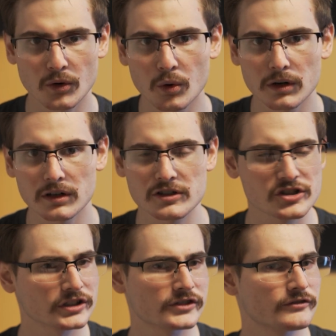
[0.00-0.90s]
or
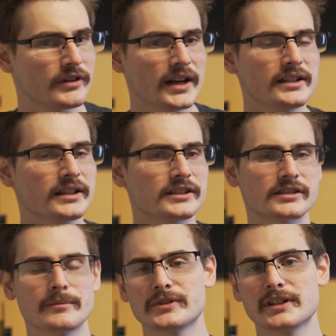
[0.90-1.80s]
just finding
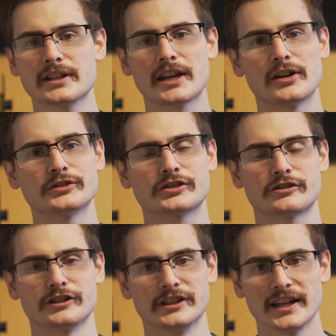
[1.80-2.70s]
something else
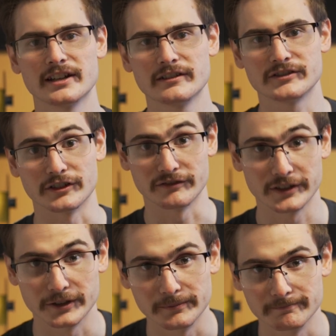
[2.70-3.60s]
creative to
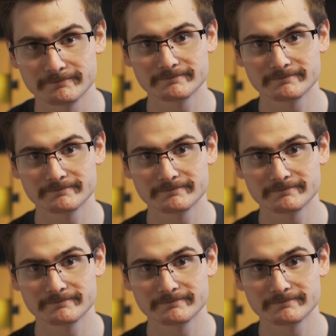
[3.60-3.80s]
film.